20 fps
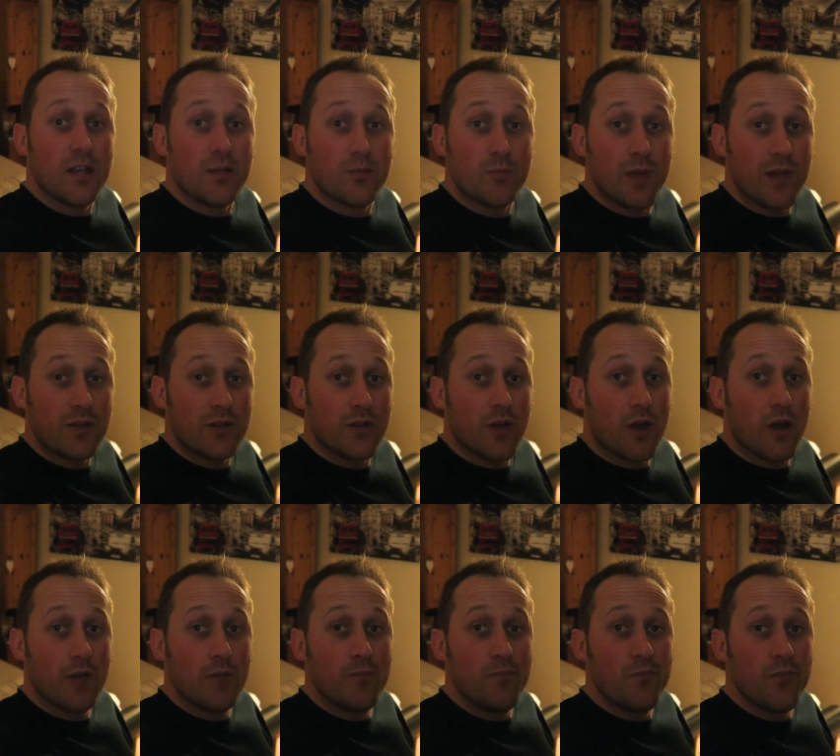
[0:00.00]
It's
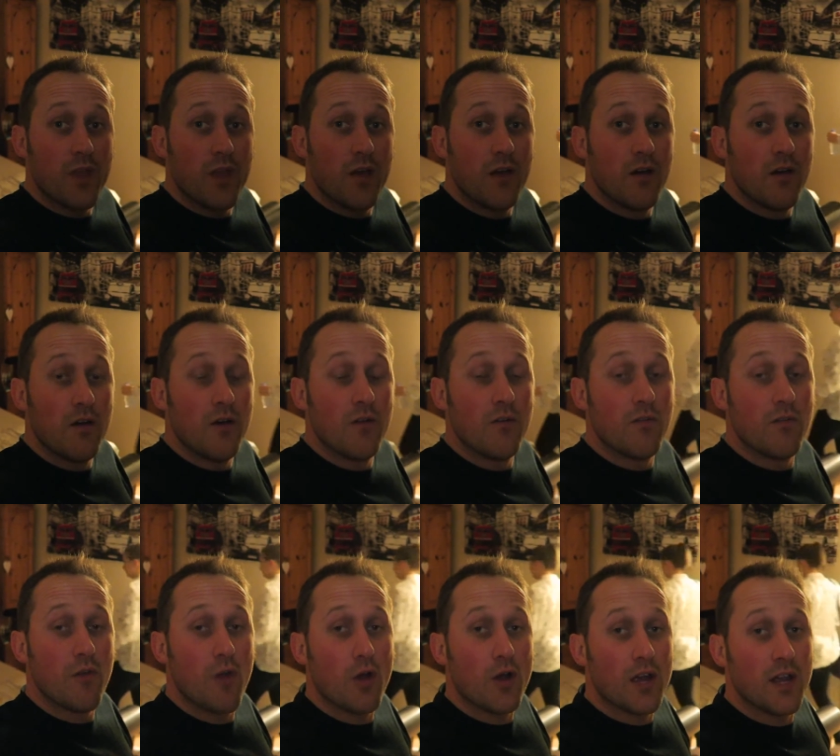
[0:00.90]
bedtime.
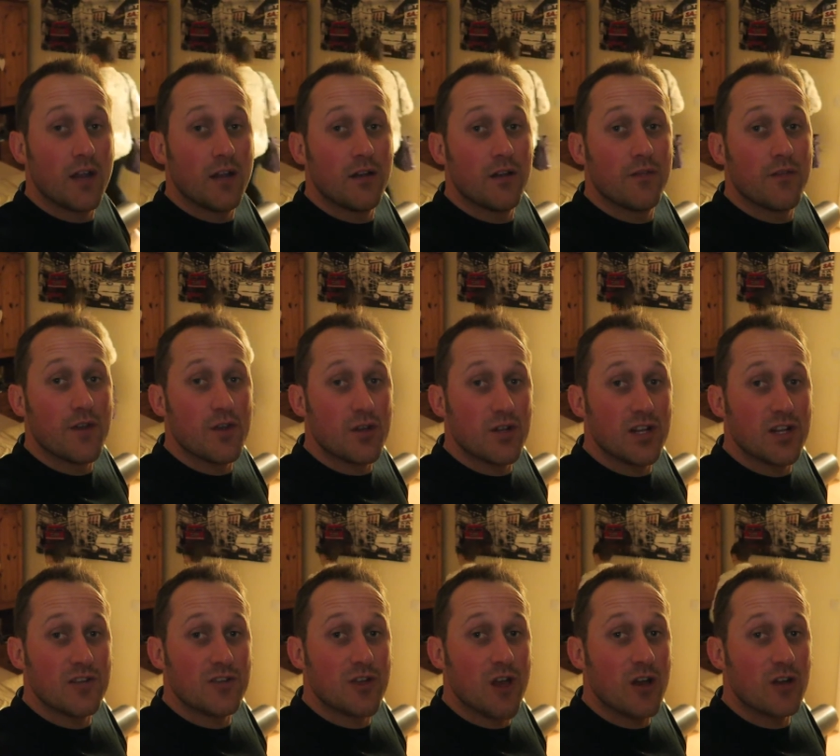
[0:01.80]
Vlogging
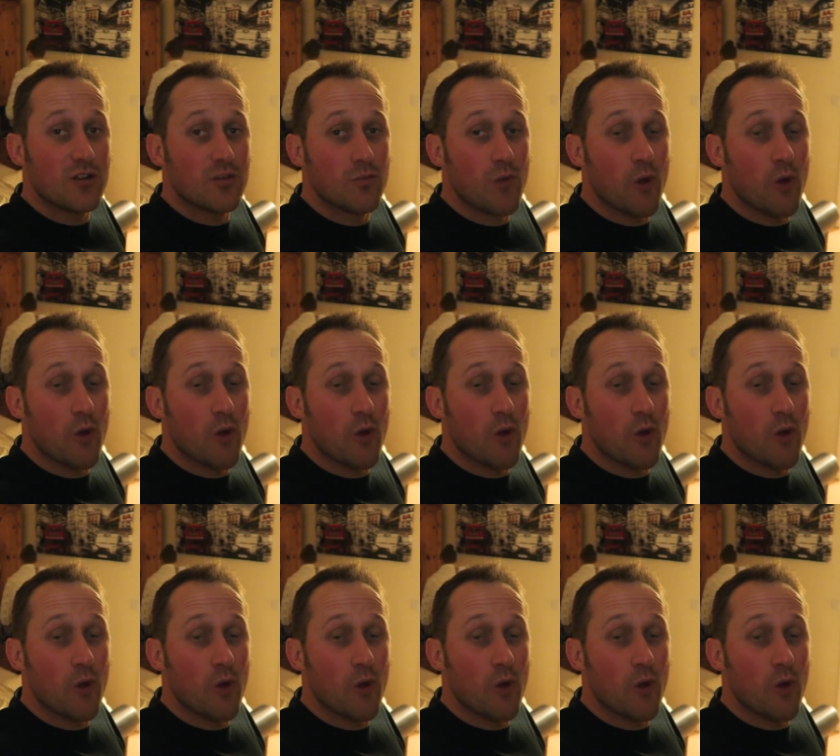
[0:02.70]
officially starts